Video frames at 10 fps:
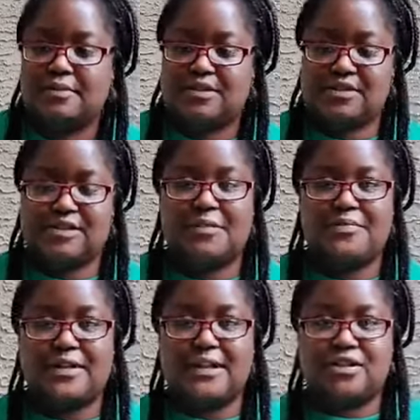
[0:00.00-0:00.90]
is just
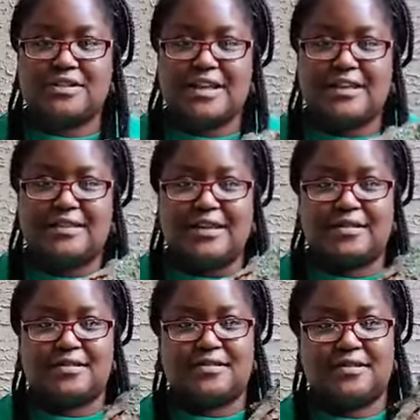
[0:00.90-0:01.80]
something that looks like
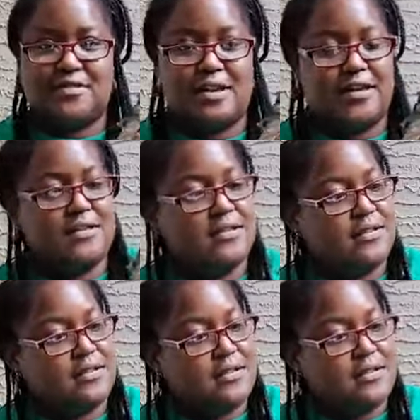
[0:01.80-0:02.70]
this, okay?
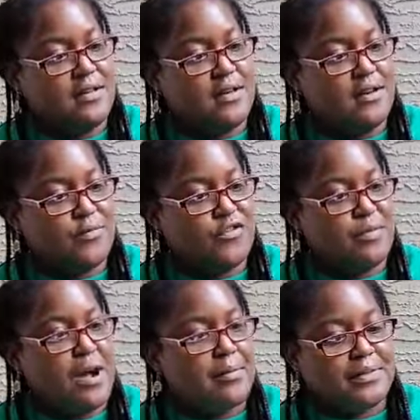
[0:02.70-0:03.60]
You've
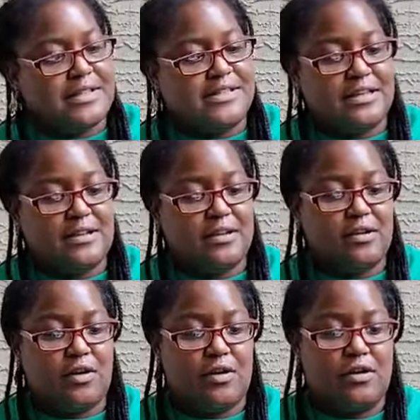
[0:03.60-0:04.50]
probably seen it
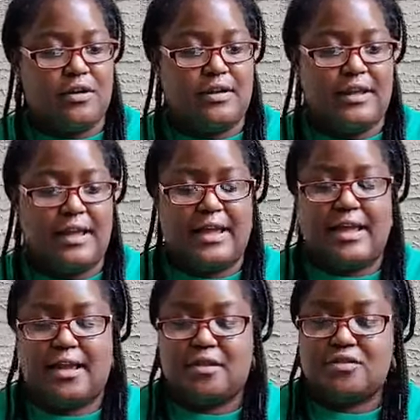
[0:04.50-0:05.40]
on
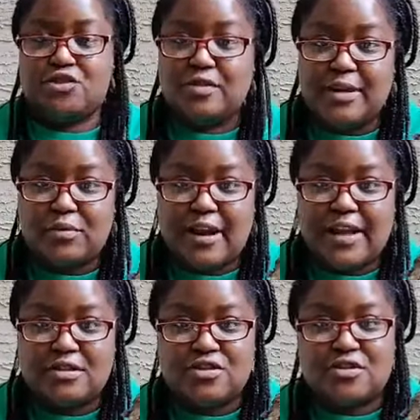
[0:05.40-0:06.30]
a tree
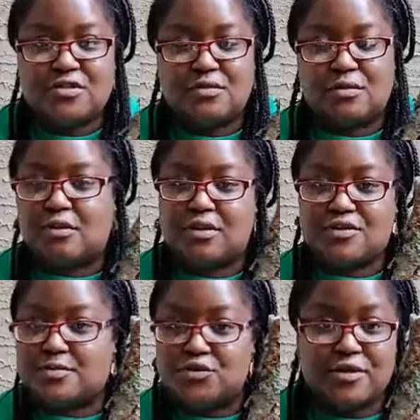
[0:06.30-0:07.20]
branch or on
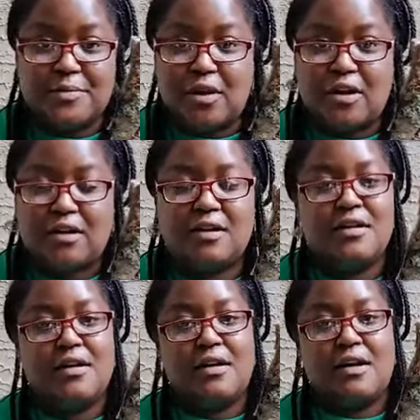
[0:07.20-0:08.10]
some tree bark,
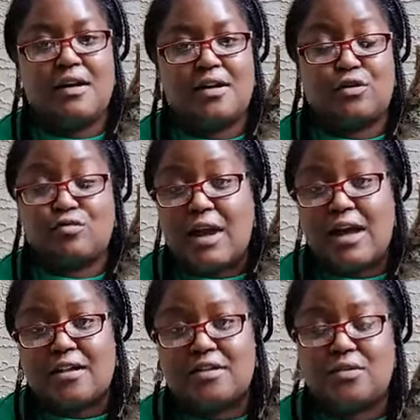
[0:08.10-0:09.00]
on a
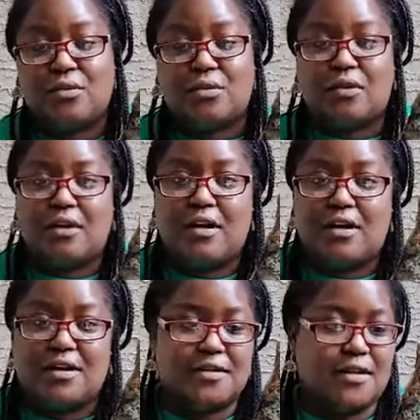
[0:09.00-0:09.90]
rock, or
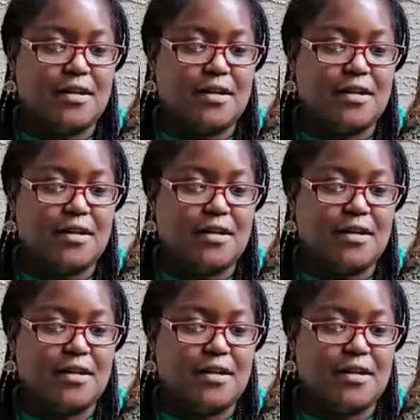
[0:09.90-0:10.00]
on